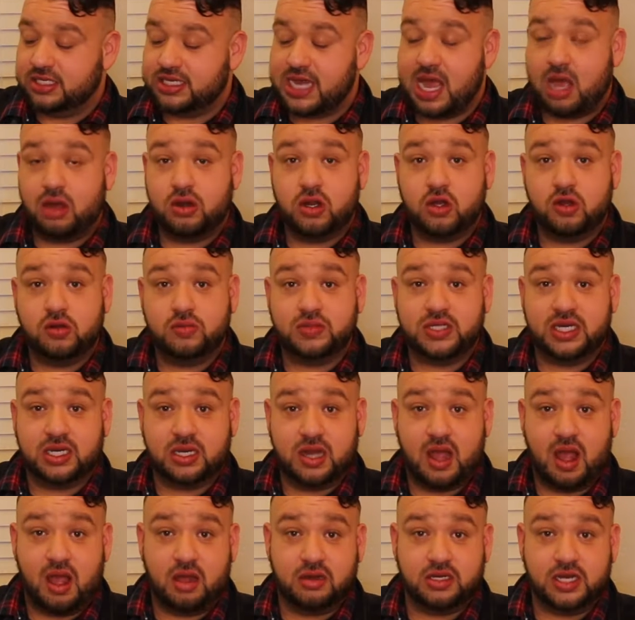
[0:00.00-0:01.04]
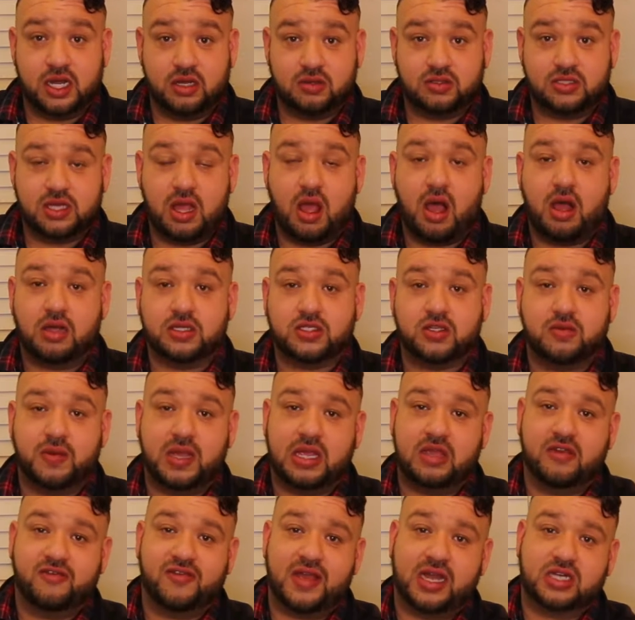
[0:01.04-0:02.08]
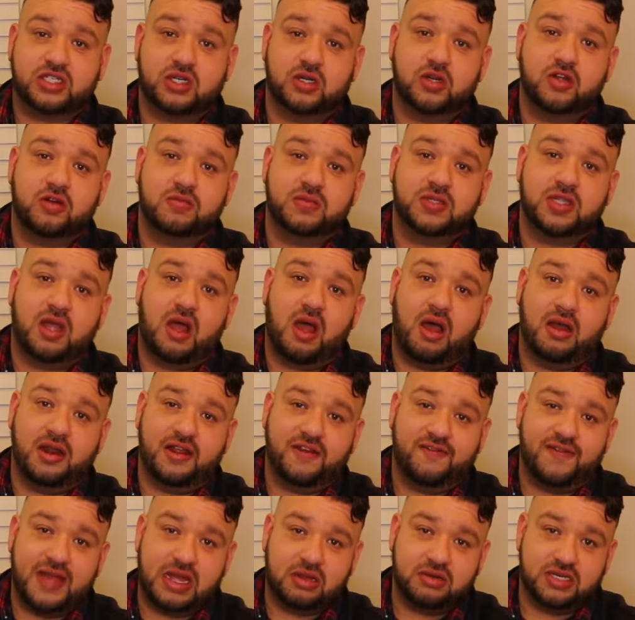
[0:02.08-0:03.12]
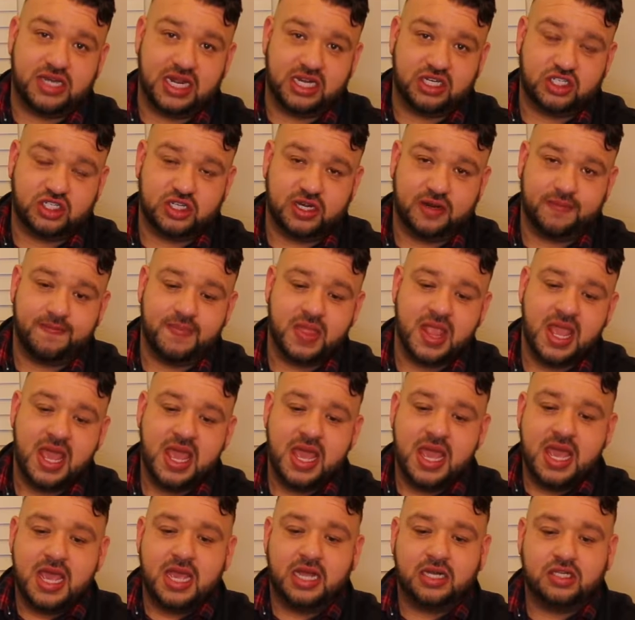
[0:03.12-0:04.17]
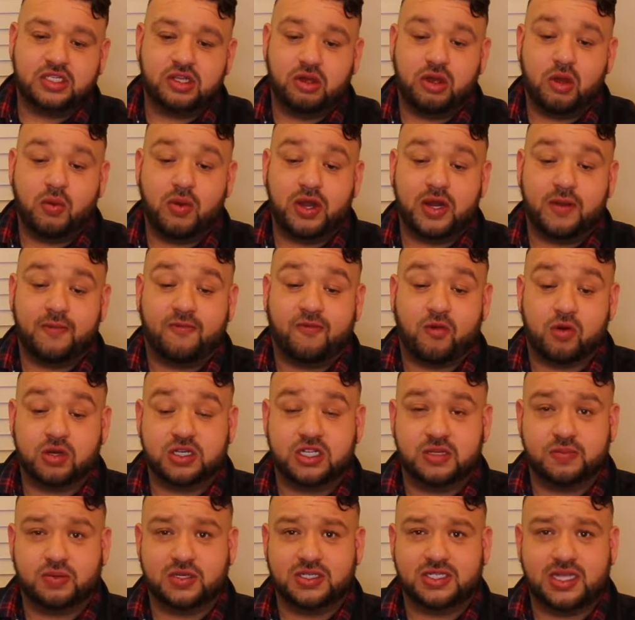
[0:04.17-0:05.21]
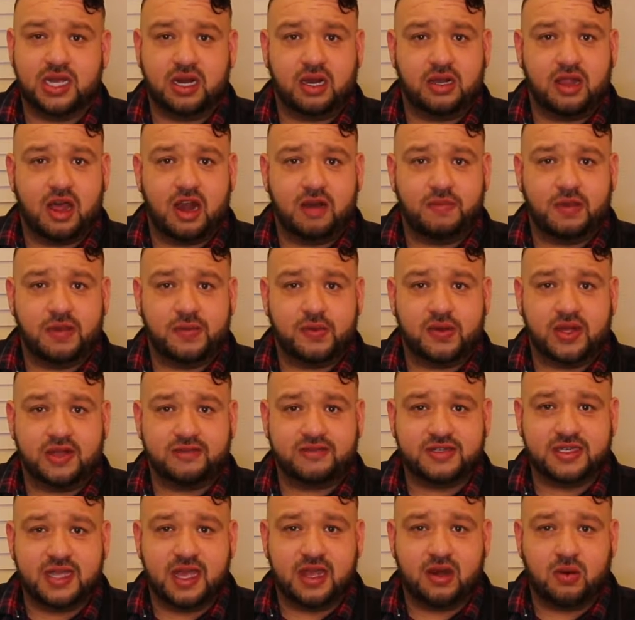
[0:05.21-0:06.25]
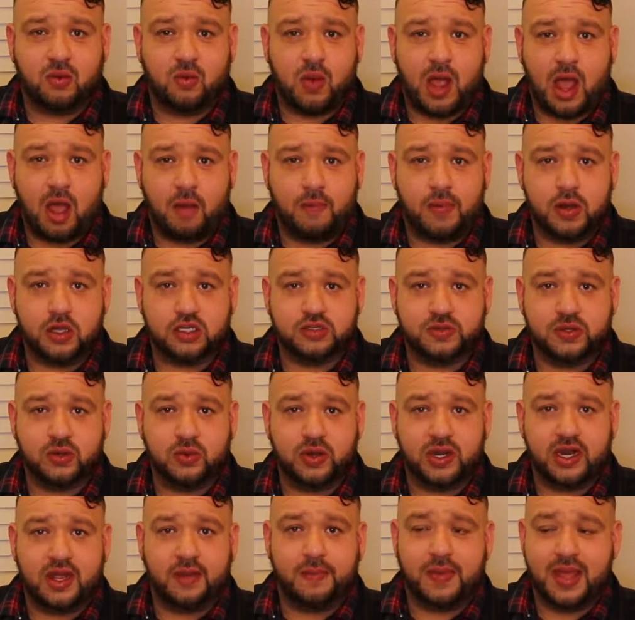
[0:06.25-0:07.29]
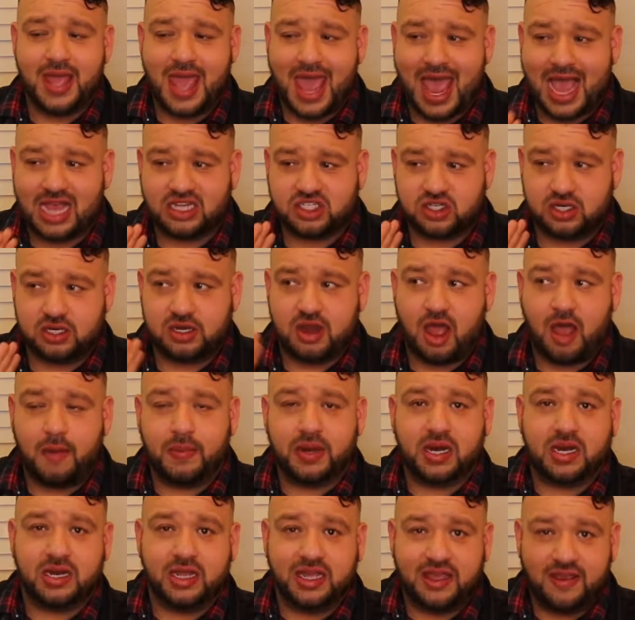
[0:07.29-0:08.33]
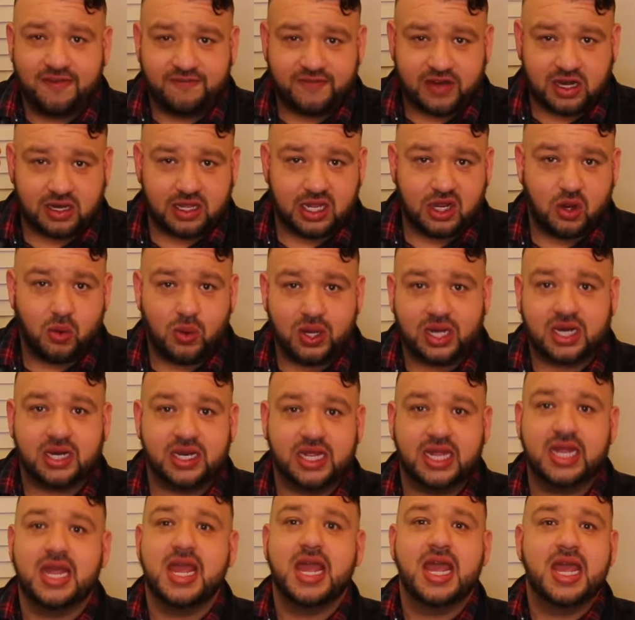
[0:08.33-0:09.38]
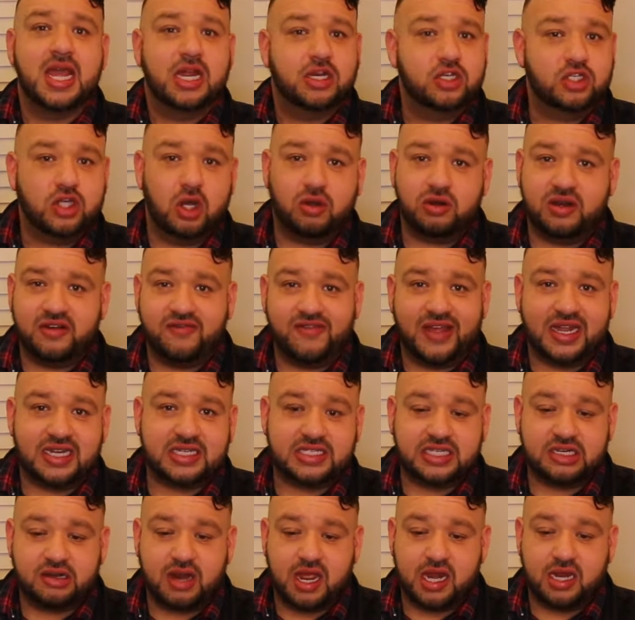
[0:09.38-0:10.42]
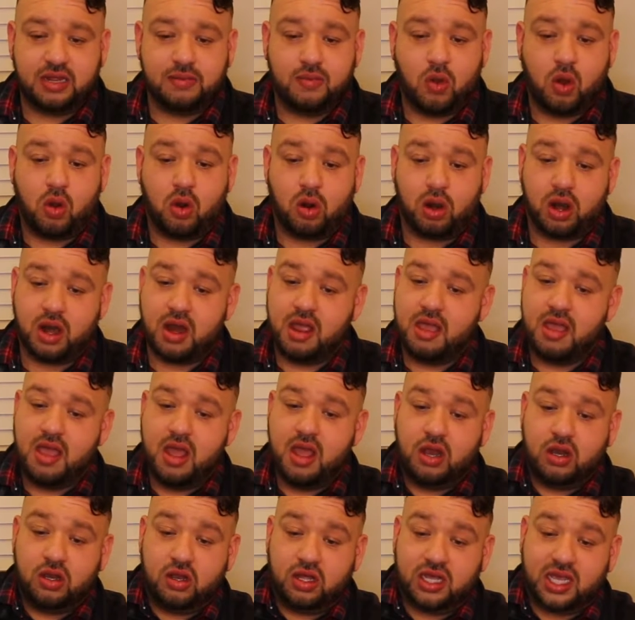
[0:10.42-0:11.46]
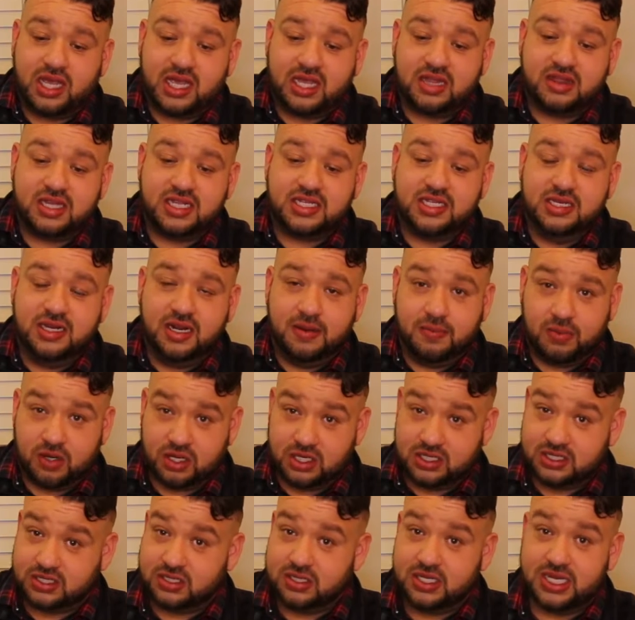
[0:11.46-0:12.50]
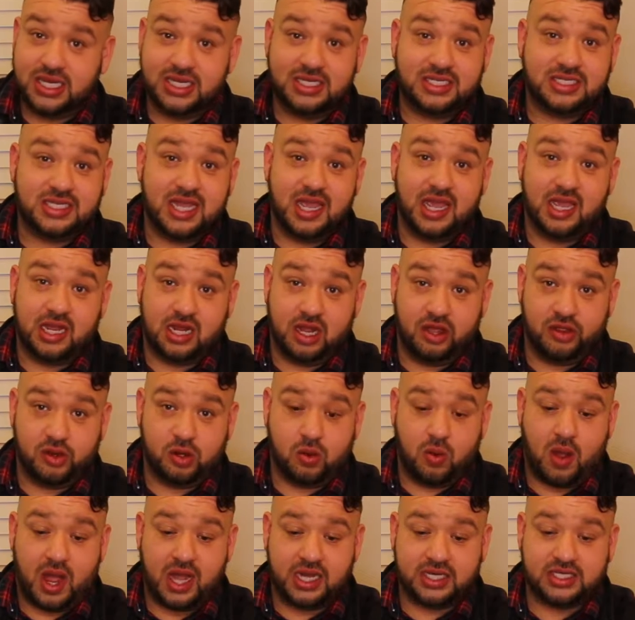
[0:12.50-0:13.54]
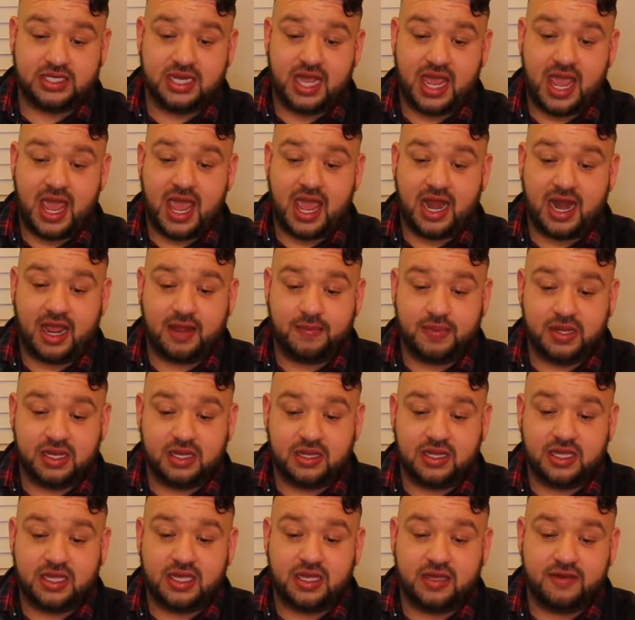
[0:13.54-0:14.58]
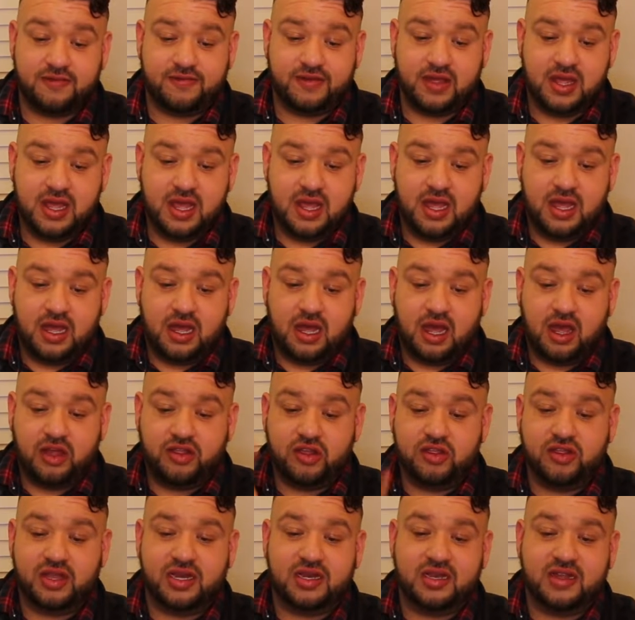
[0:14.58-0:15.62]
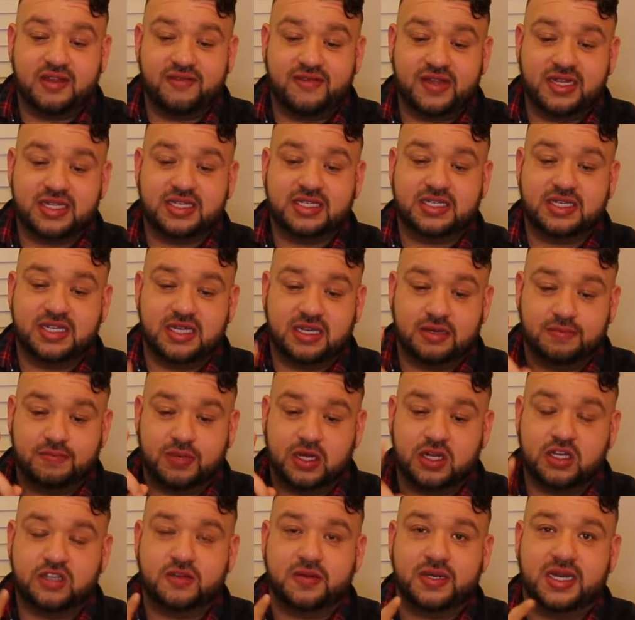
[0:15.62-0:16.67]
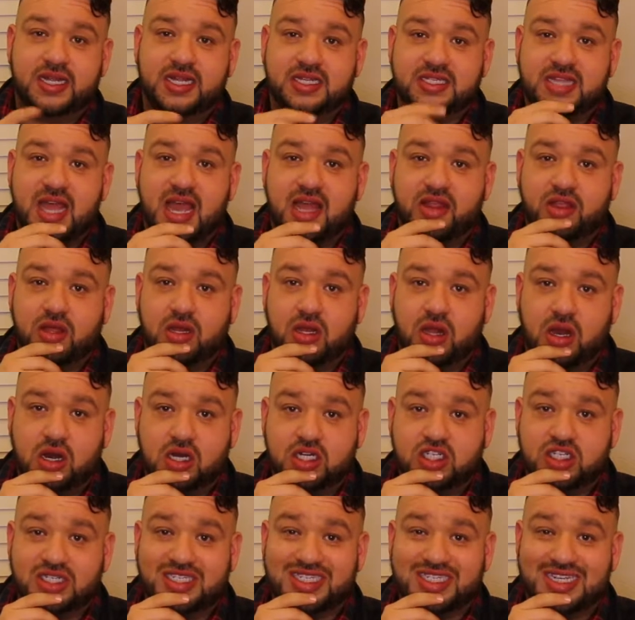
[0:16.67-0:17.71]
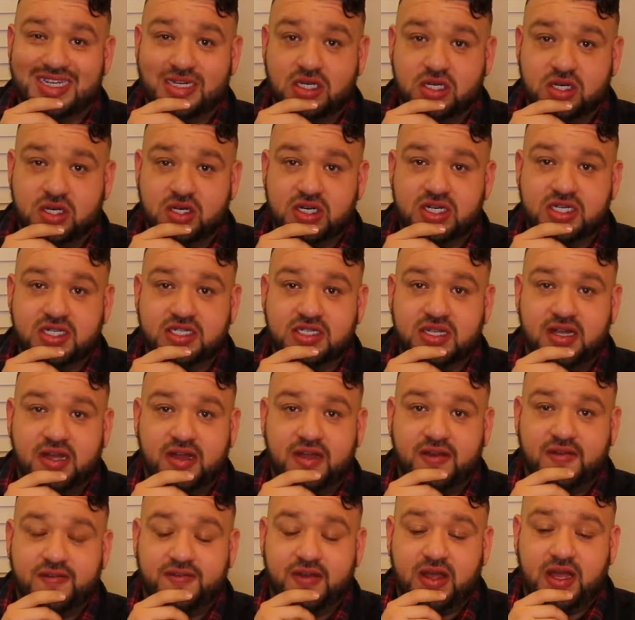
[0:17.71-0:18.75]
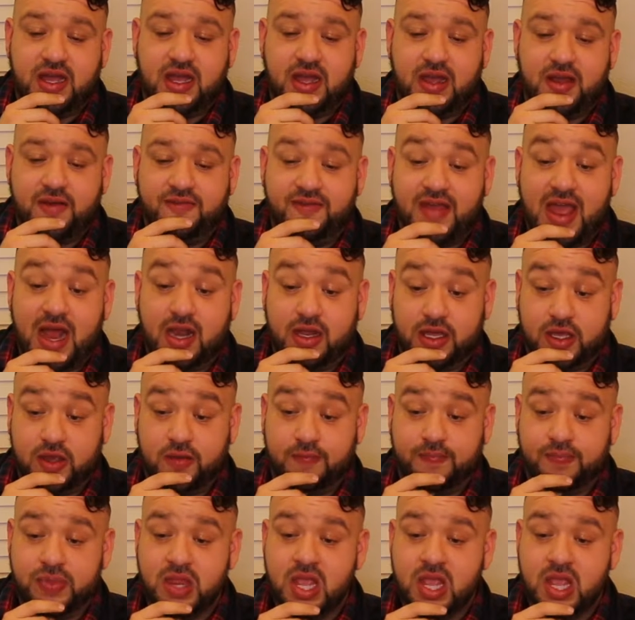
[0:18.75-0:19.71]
townhomes, and condos, also manufactured homes on a foundation. And so it went up 14%. A lot of people have said, wow, Bozeman went up astronomically, fairly quickly, don't invest there anymore. Looking at these numbers, it's saying otherwise. And I believe, other than Livingston, Bozeman has had the largest increase of value.